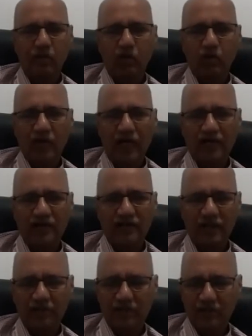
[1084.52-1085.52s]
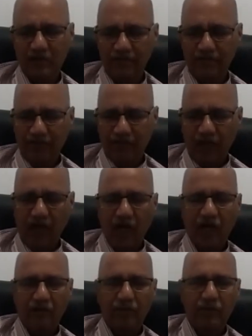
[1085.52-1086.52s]
both concepts,
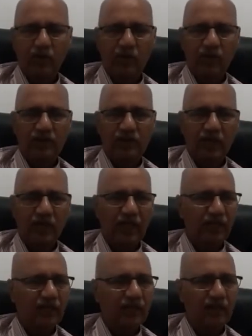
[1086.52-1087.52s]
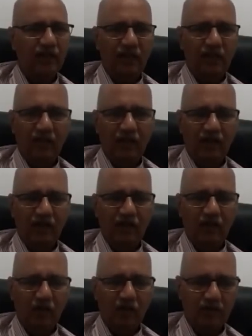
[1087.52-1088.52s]
herbivorous and
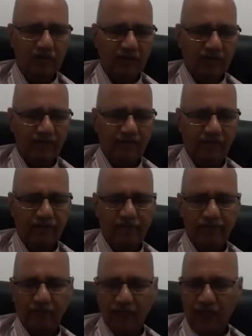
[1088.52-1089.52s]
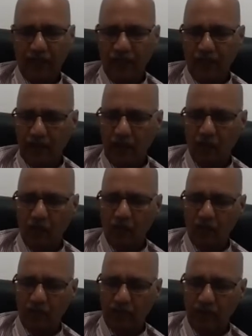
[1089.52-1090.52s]
carnivorous.
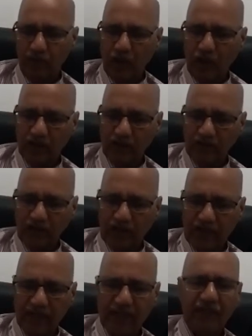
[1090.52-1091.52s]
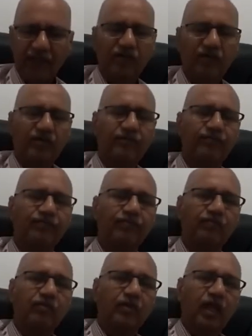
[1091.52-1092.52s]
Now, because of the greed
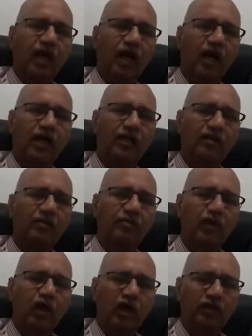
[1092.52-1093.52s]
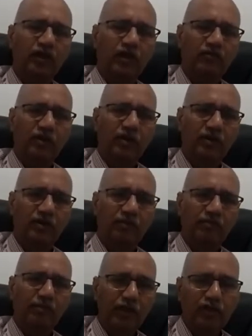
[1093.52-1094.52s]
and because of the
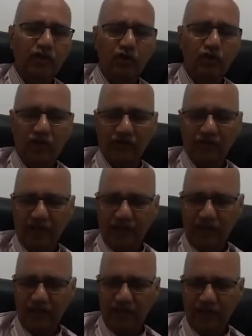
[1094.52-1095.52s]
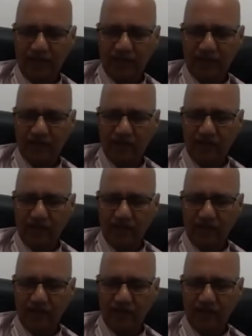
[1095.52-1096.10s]
misuse of intelligence,